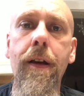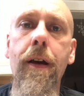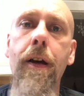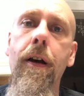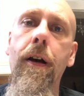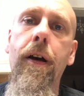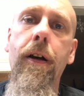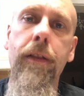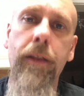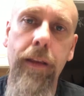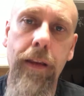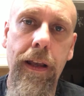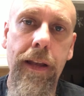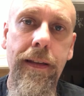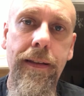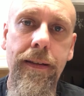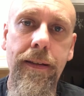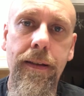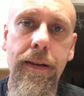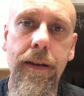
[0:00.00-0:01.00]

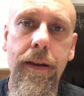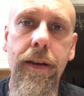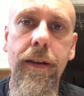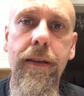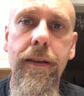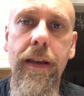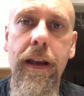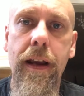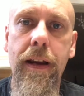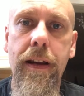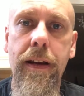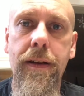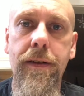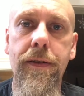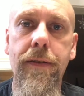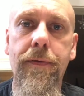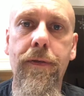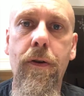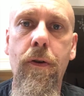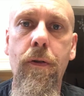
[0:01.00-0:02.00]
Unless, that is,
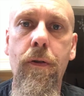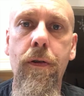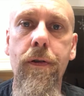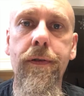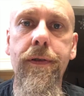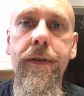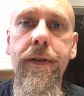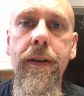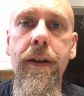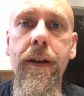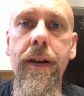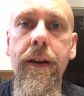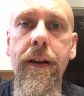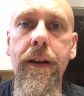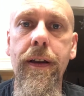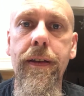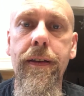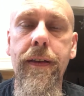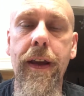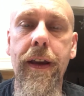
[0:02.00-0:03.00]
of course,
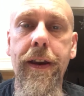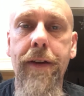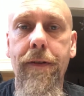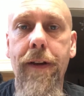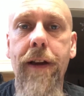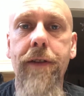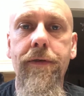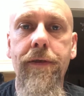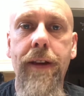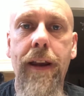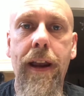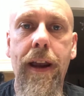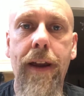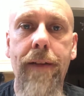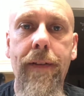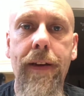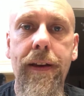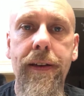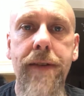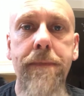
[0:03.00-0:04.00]
that you actually
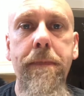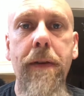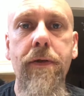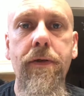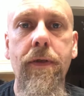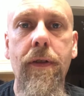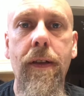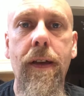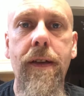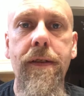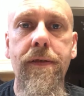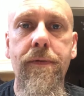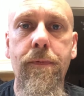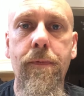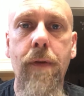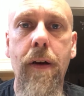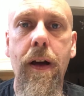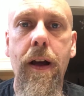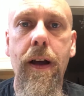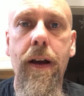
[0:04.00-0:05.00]
have a specialized
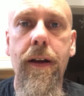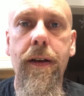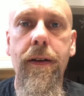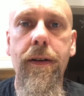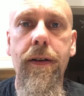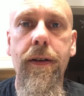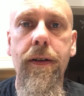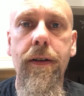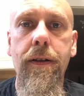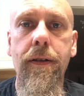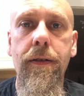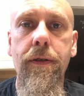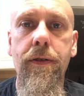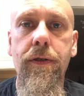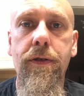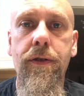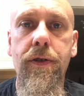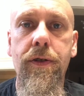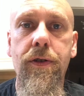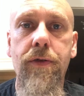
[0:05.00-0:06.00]
wand
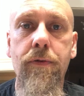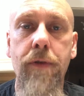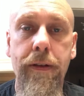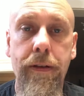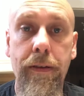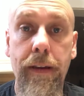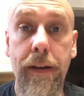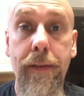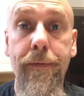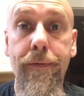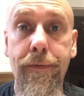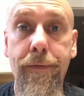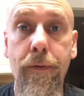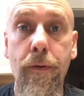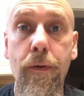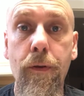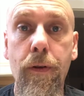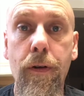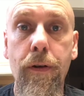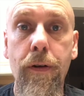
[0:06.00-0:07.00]
strictly
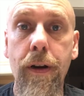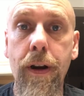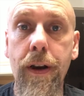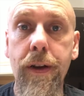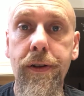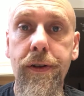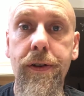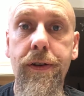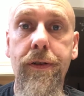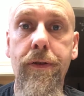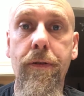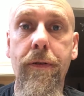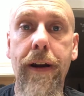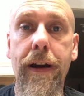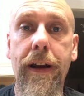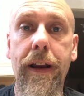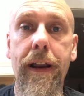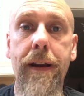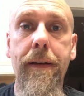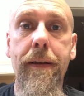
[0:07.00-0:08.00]
for
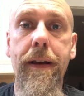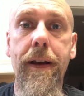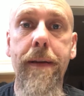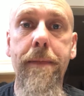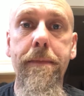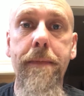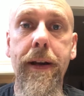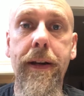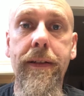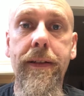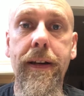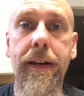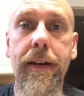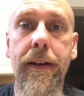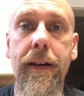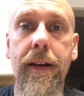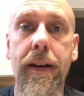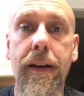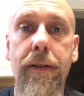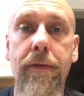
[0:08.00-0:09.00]
stirring and
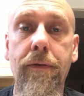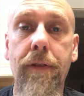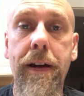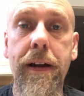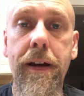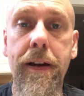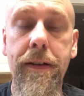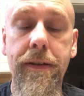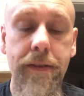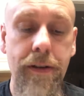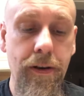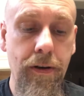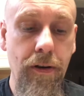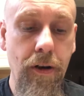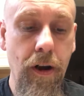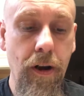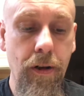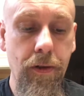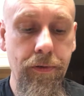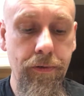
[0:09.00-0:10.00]
mixing ingredients in a
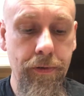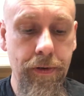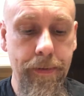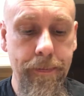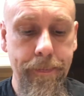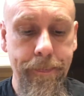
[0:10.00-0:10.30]
cauldron.